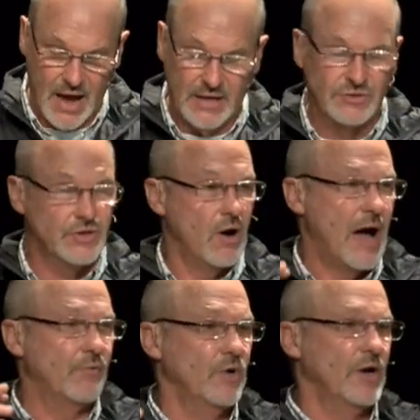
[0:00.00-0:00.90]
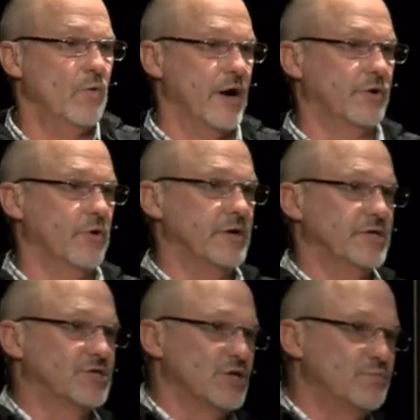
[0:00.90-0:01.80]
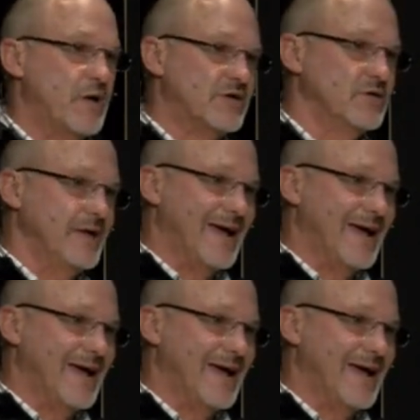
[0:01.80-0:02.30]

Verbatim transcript: And so I really want to encourage us, especially